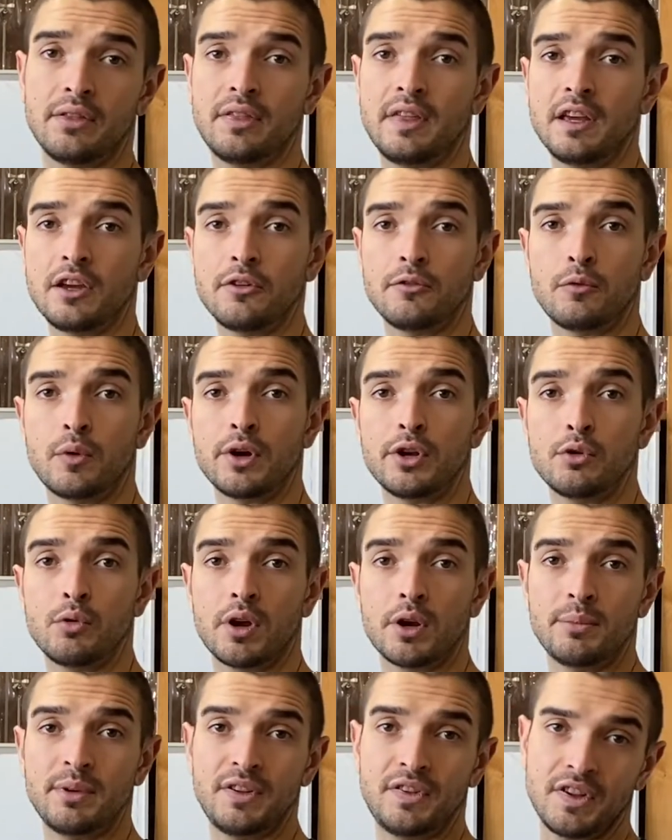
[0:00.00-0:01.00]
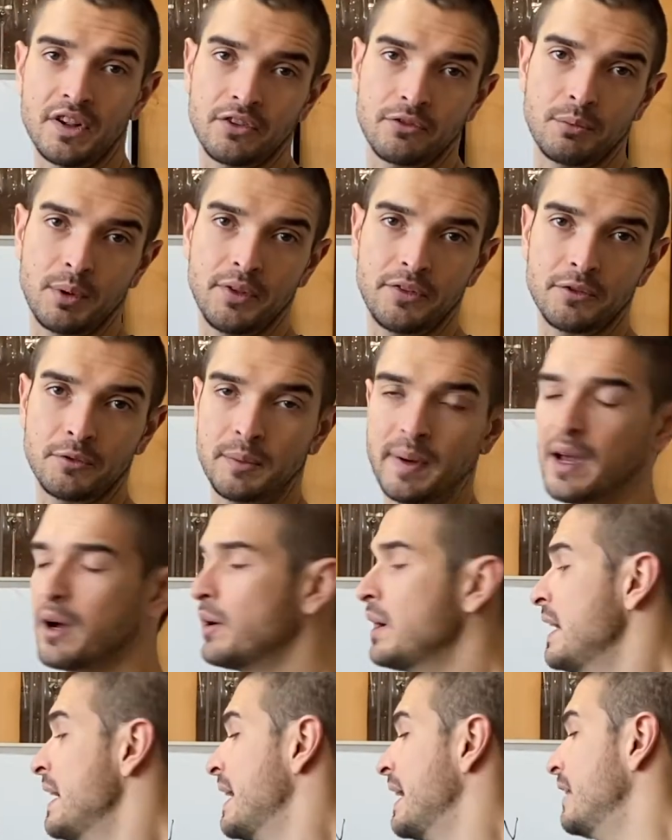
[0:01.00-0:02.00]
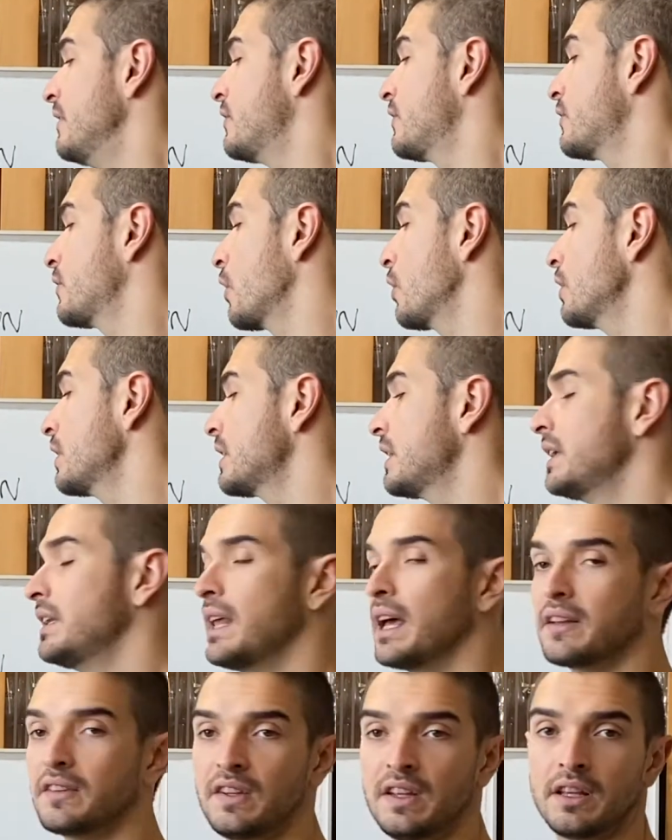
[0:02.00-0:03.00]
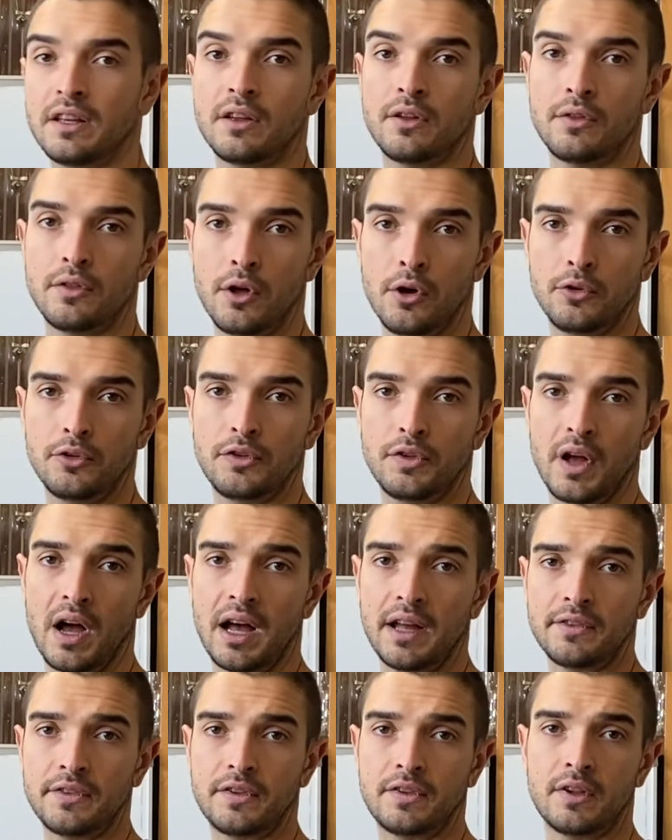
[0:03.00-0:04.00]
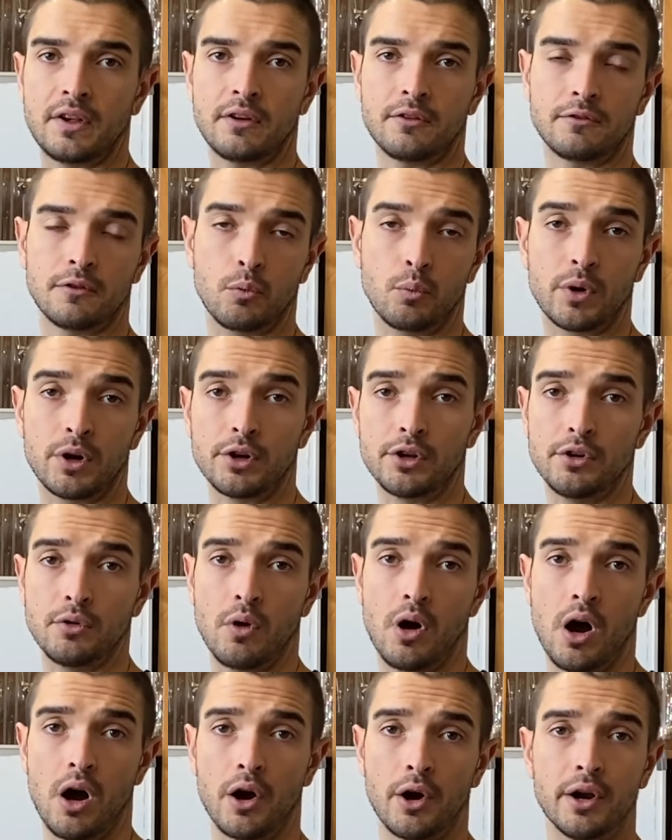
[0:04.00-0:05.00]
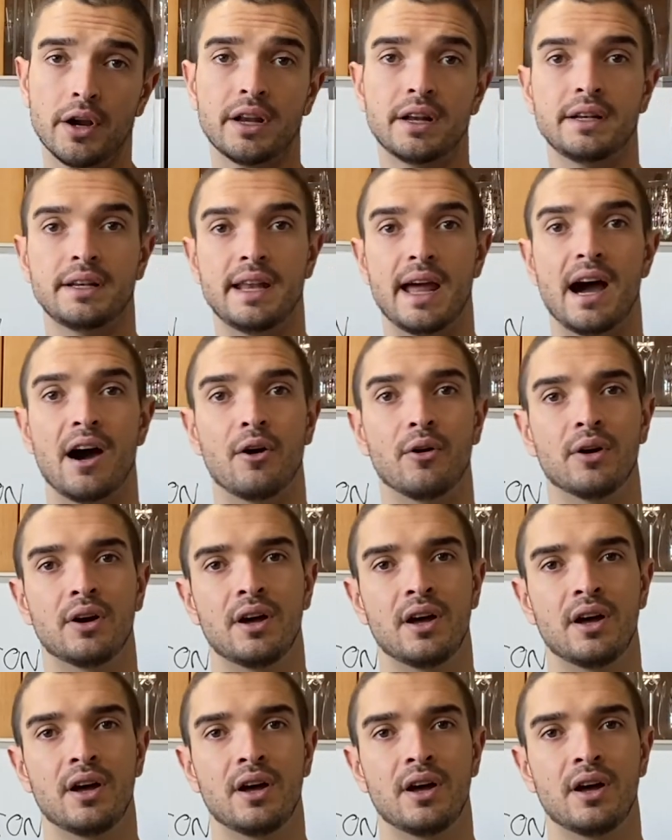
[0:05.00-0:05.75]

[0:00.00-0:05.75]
Think of where you want to be six months from now and start connecting those dots from where you are now.